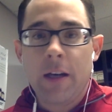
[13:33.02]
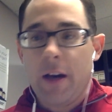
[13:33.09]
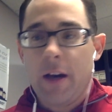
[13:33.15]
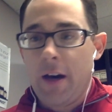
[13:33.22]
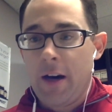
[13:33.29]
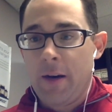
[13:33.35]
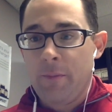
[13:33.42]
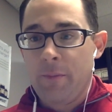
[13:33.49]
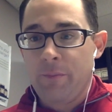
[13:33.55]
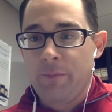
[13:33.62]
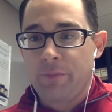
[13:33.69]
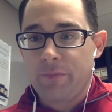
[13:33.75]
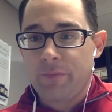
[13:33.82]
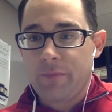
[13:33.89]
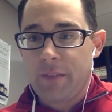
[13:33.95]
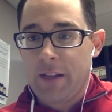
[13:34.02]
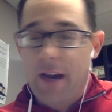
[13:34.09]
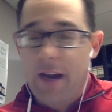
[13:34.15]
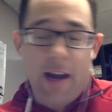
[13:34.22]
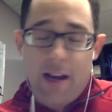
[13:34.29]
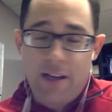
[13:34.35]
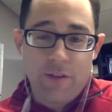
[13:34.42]
And
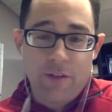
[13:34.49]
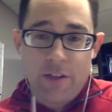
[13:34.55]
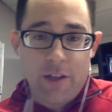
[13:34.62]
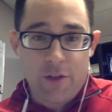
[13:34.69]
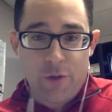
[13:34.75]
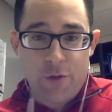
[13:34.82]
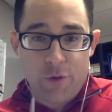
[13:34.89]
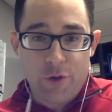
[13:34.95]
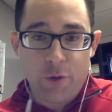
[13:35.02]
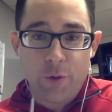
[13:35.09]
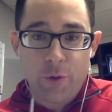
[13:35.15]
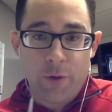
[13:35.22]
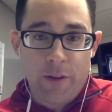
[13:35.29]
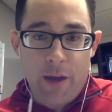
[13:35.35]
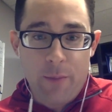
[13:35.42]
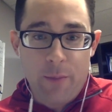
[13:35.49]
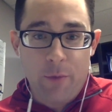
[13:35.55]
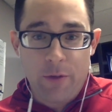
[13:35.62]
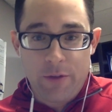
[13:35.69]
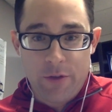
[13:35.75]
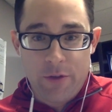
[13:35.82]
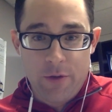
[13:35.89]
I hadn't even touched her shoulder at that
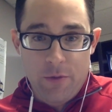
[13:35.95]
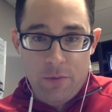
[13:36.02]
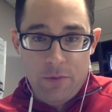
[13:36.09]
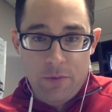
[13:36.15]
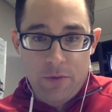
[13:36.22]
point too.